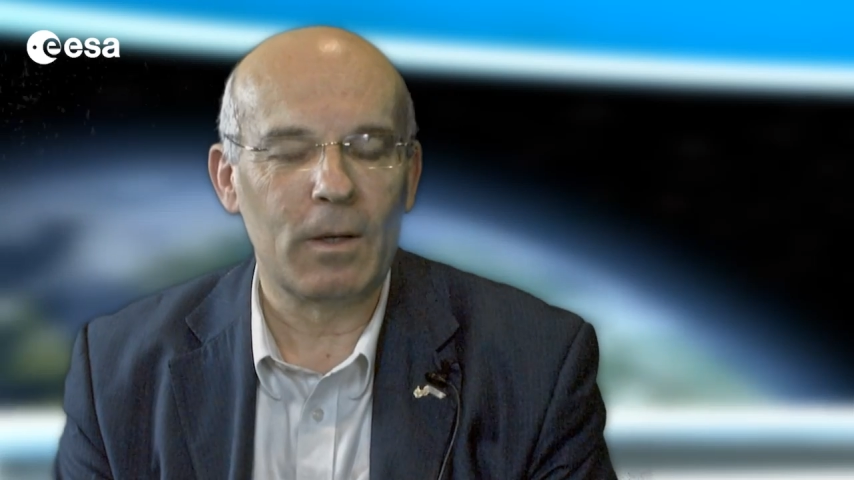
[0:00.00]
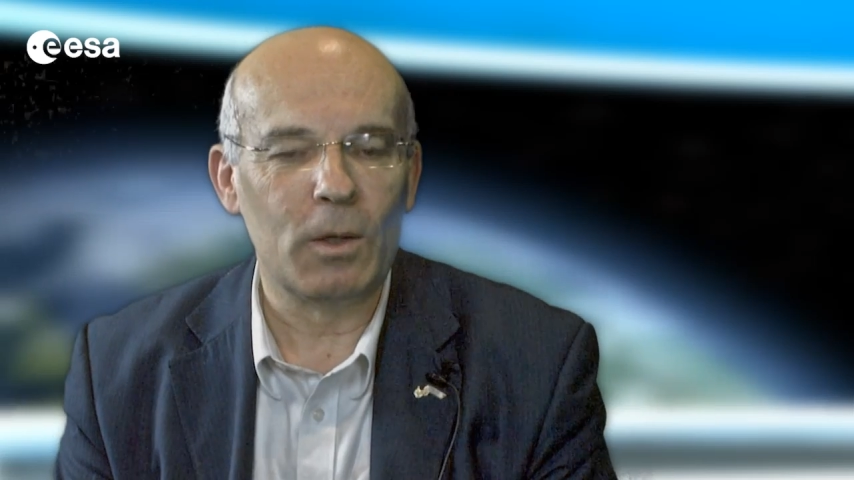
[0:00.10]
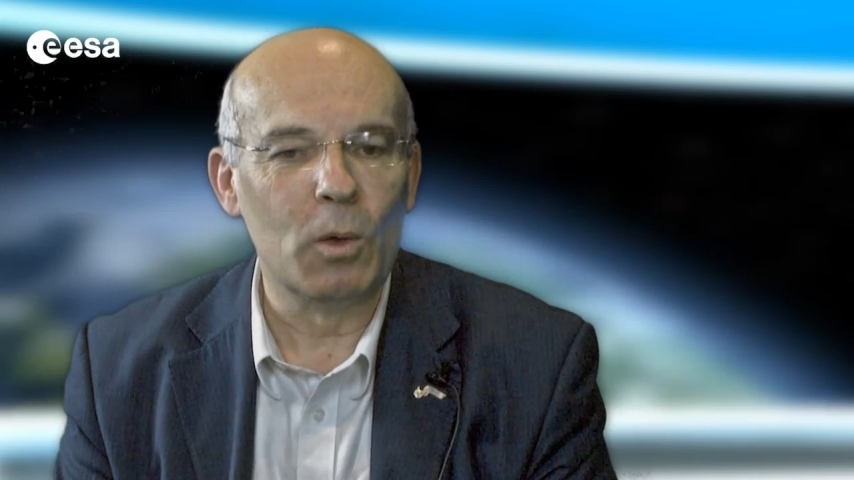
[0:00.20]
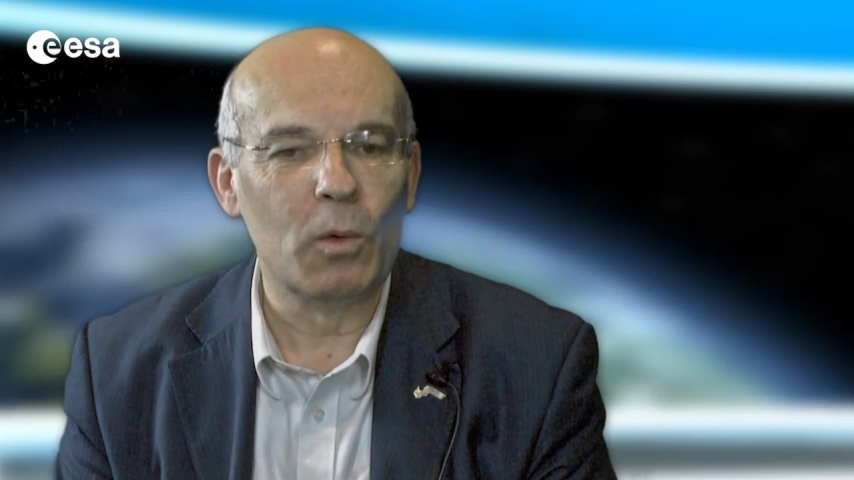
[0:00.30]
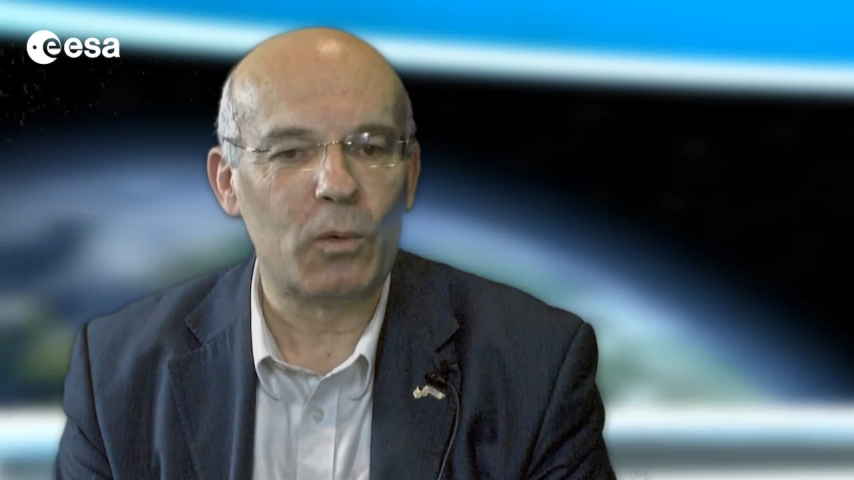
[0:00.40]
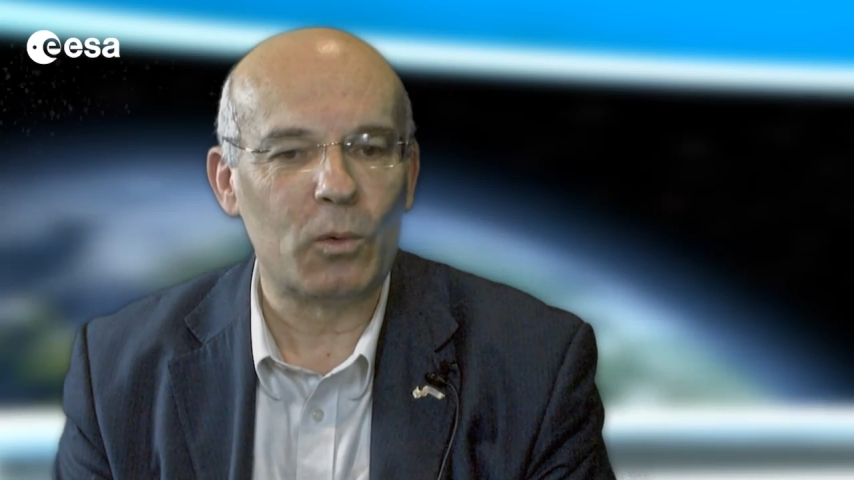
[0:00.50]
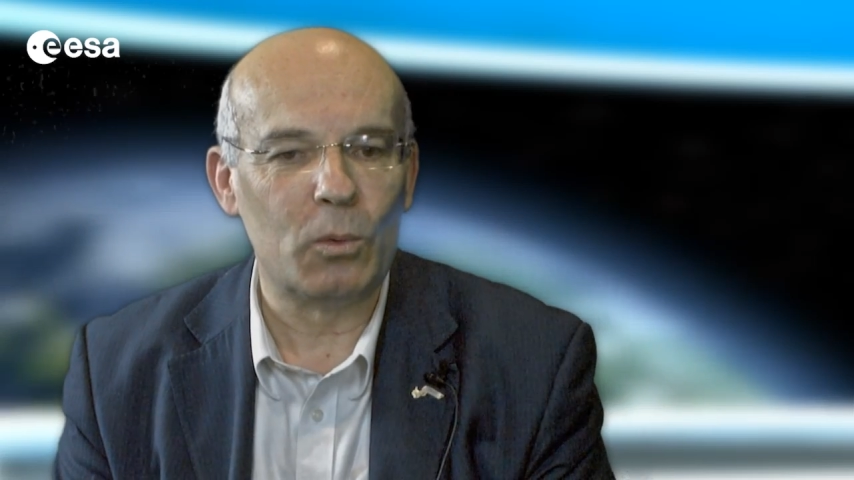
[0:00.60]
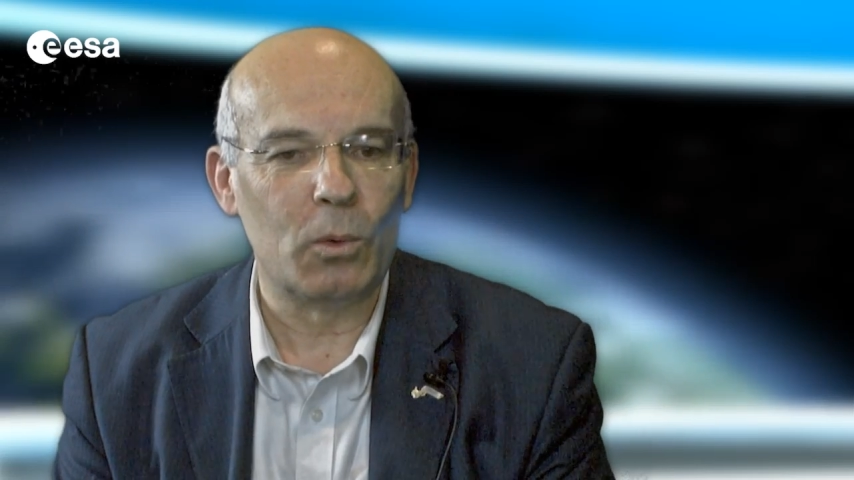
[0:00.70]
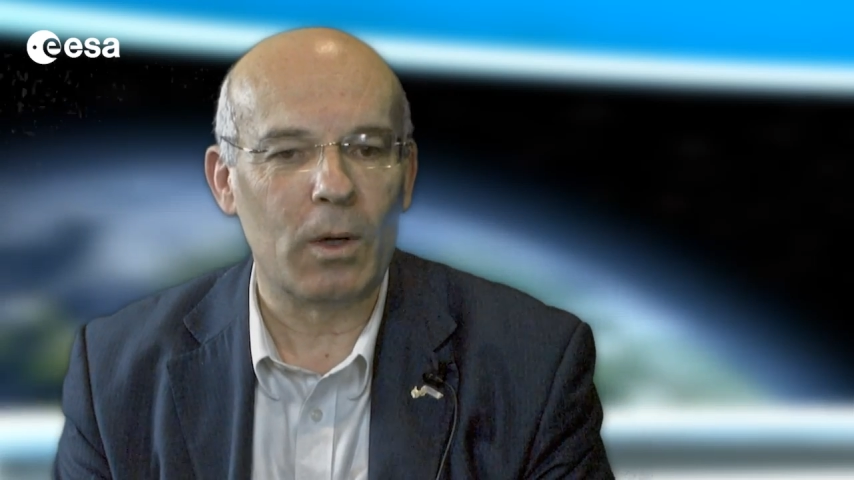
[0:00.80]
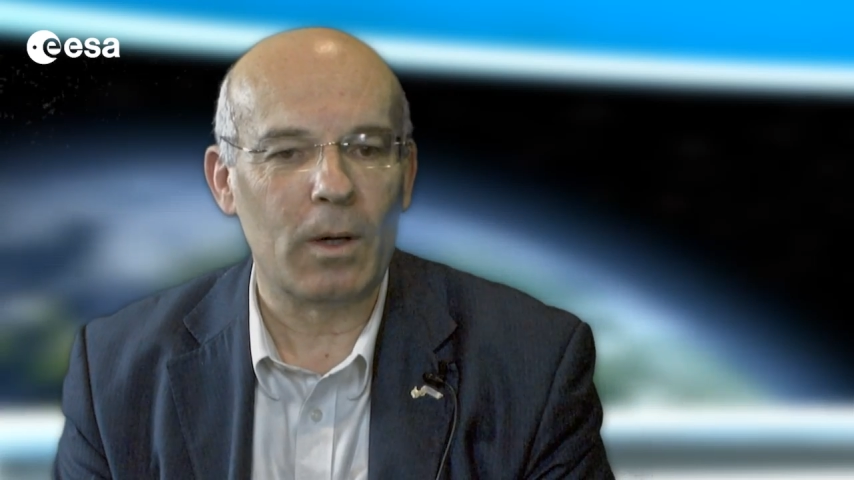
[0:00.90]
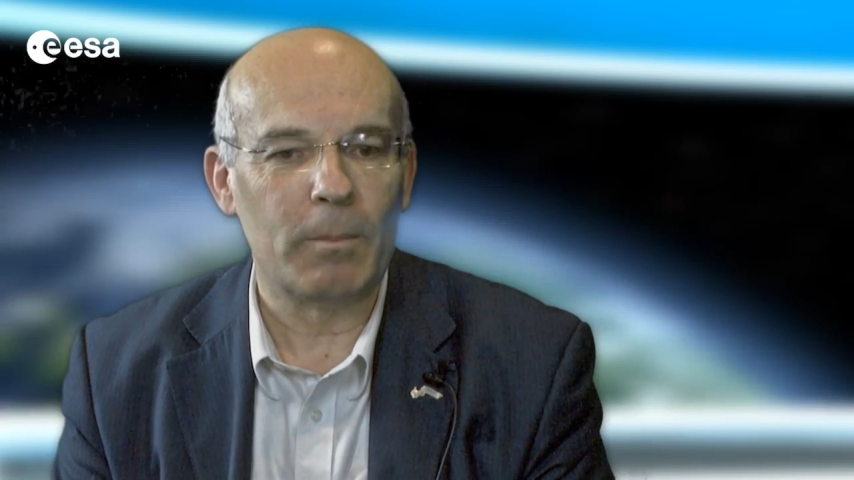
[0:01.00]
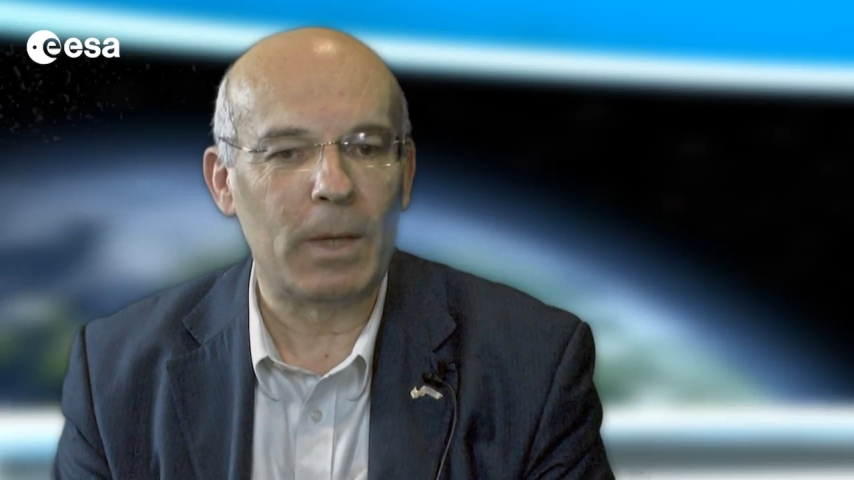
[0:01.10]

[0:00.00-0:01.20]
used to